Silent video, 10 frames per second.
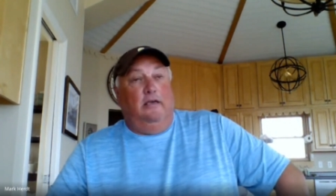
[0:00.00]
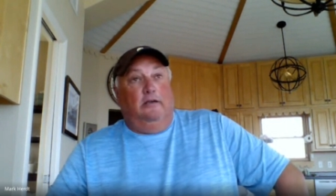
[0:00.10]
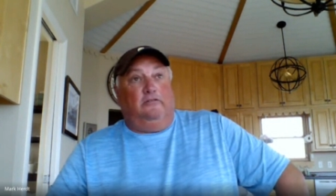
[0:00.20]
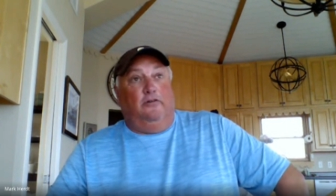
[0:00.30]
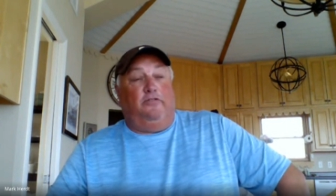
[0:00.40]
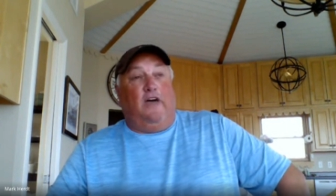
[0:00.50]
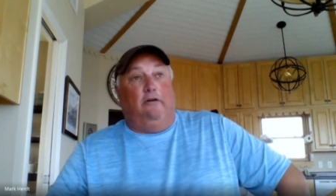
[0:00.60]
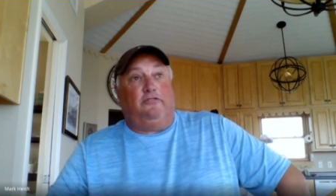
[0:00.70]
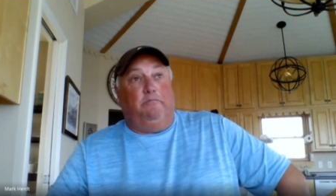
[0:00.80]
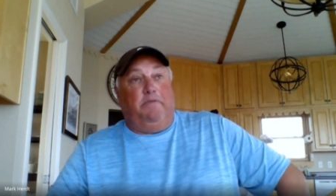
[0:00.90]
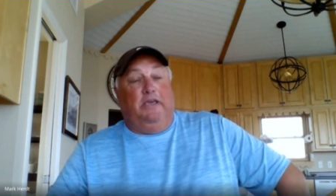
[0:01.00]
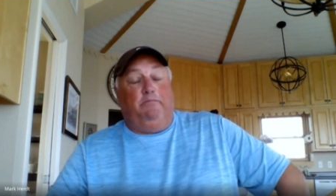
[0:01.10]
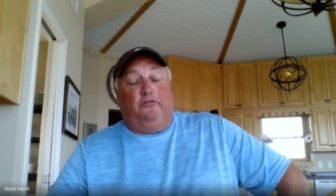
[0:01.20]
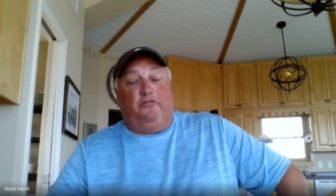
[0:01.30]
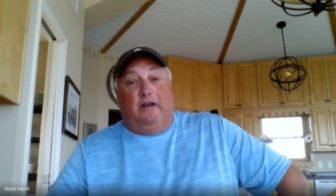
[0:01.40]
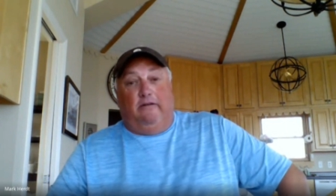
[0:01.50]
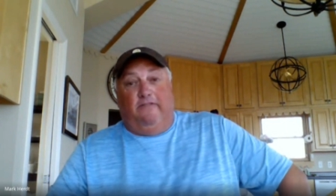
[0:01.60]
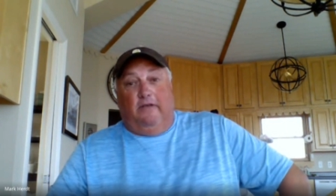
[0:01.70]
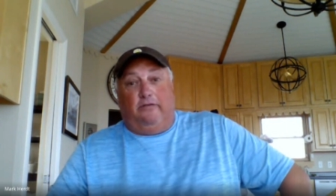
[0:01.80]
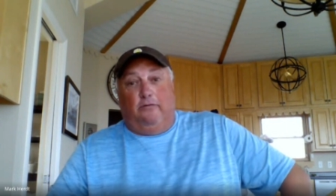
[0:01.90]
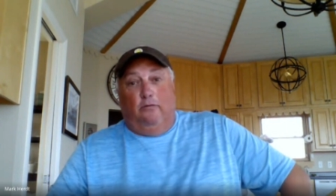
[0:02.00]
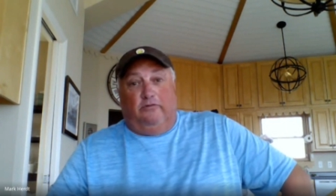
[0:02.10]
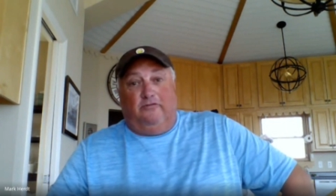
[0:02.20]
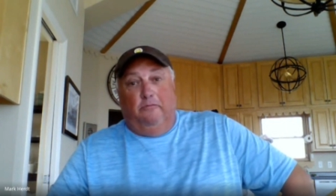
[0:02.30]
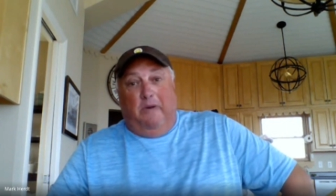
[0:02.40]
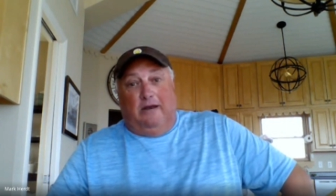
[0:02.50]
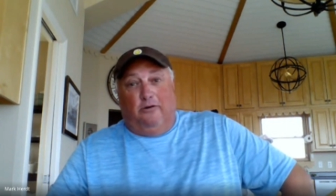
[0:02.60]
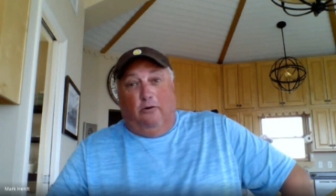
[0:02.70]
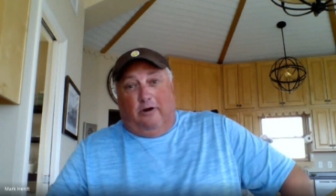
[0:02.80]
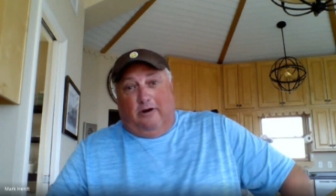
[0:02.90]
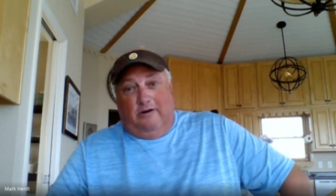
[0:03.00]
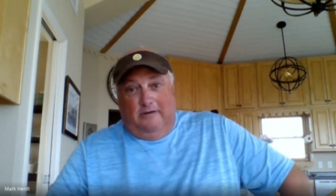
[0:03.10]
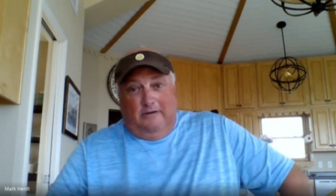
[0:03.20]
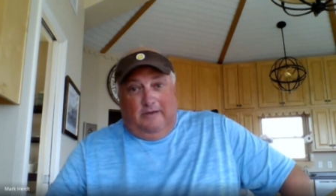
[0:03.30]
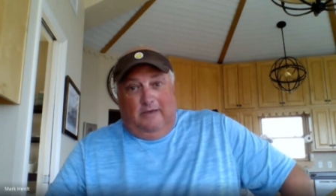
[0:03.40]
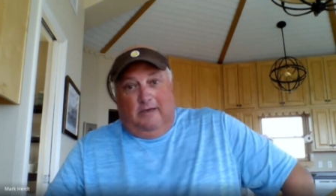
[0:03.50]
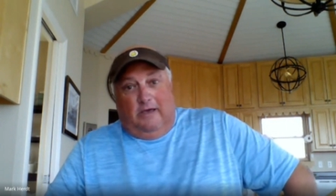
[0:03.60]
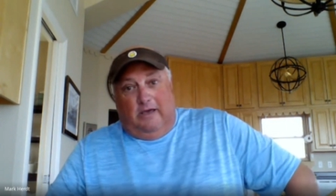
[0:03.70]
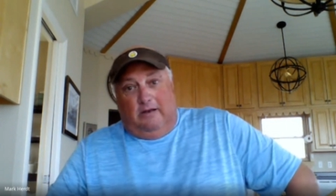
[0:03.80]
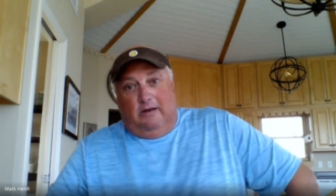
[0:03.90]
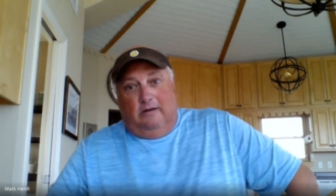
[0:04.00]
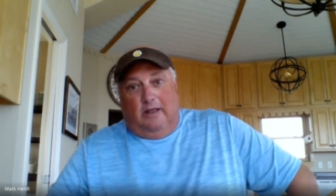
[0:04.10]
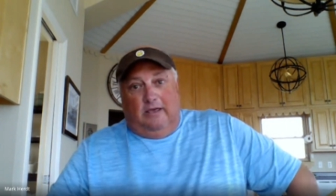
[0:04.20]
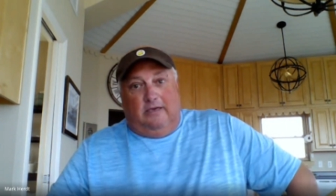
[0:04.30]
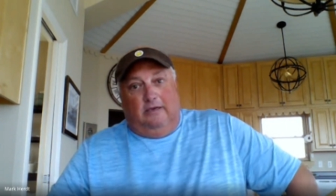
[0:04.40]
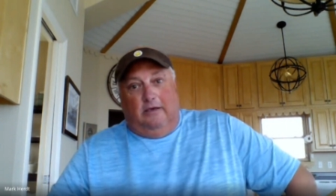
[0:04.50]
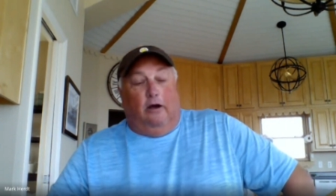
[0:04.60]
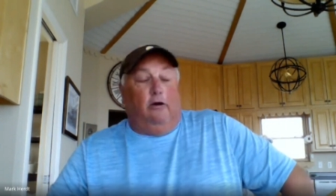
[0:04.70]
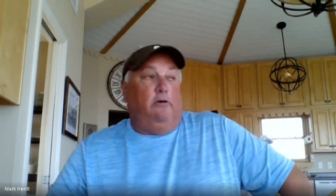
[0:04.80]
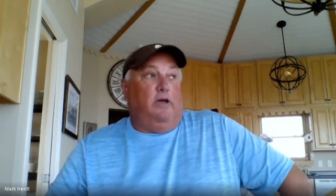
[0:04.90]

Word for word: two thousand people trying to fit through a two man door, and like you know,